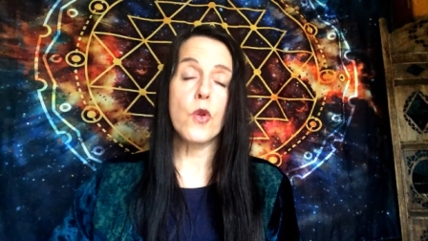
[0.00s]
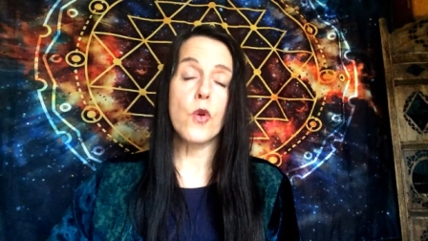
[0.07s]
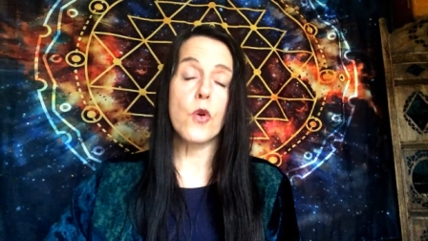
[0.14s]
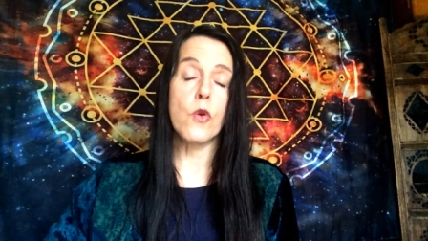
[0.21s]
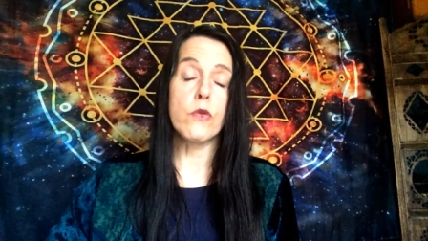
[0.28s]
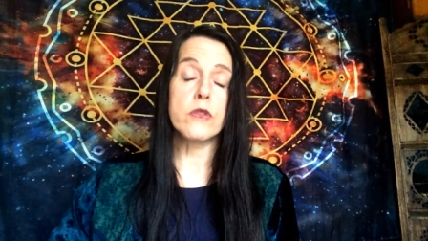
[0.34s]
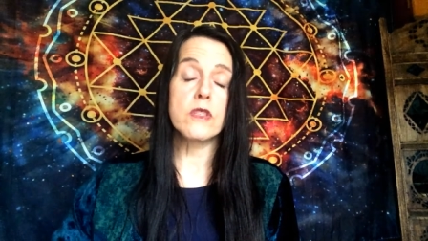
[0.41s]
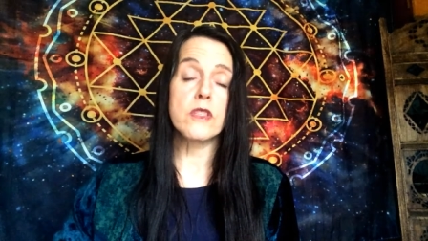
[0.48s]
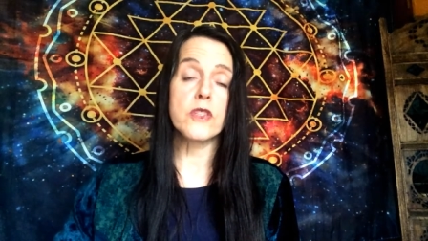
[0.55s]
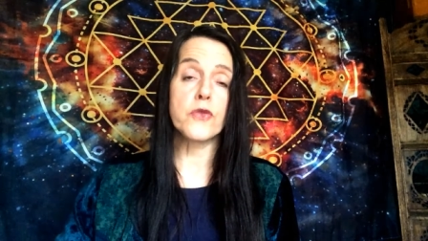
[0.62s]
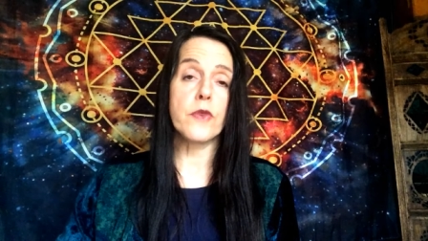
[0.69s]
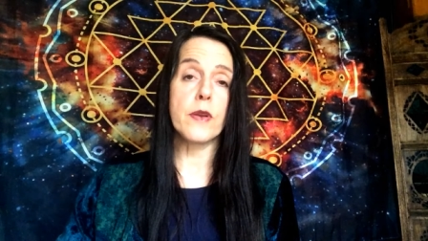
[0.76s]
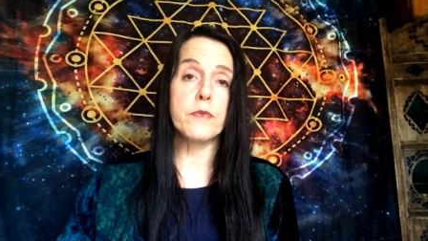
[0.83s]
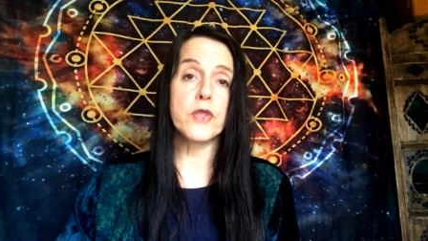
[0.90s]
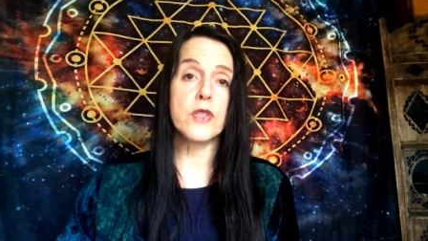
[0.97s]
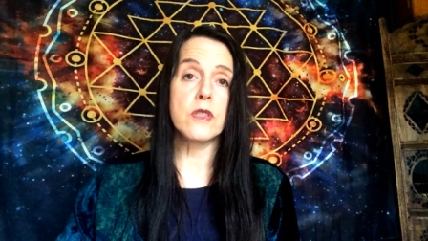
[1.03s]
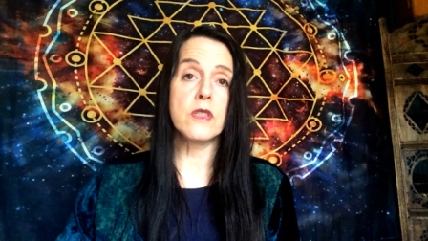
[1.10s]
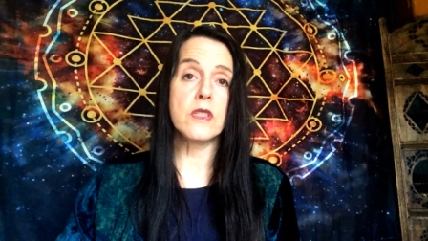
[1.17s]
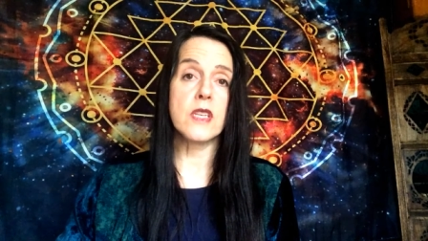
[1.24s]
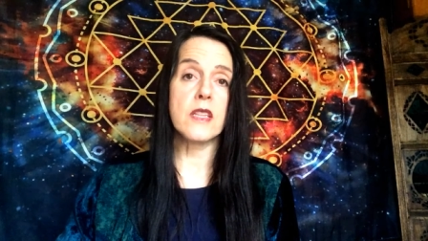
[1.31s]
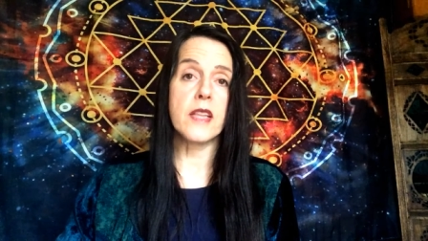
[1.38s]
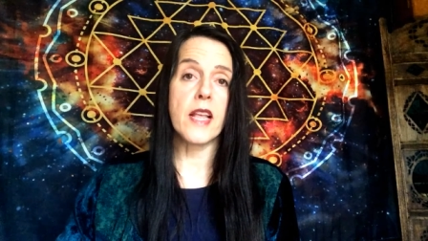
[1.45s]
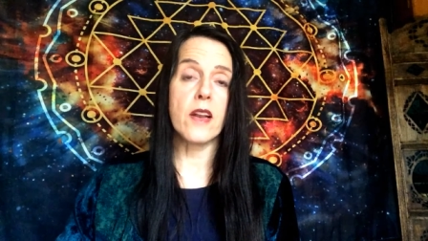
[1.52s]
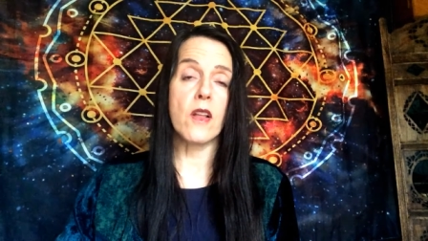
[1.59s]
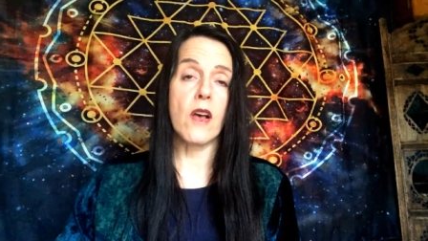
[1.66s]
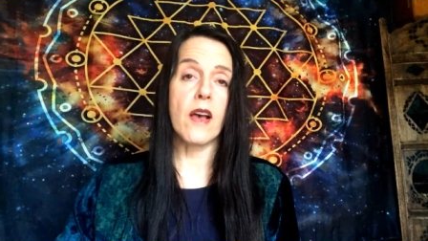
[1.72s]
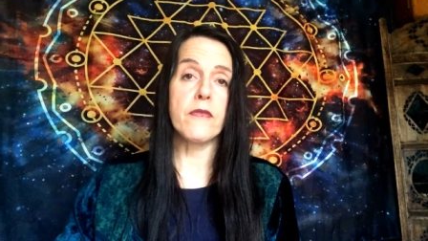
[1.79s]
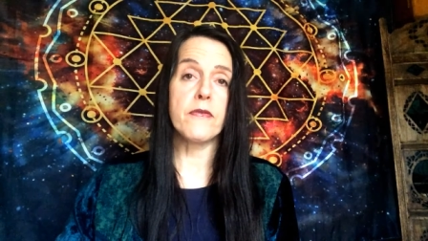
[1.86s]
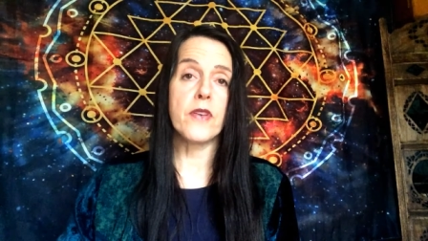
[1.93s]
to cause disruptions in their
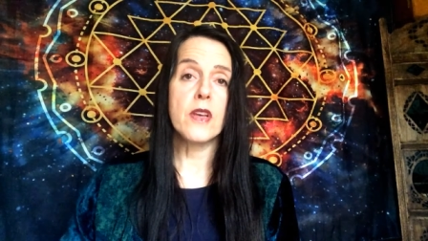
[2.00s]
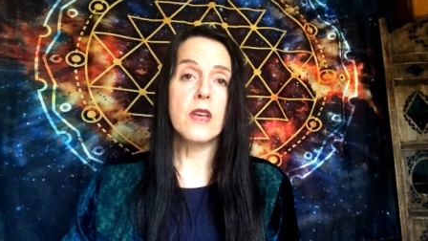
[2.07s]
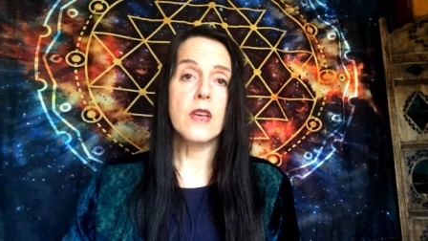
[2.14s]
life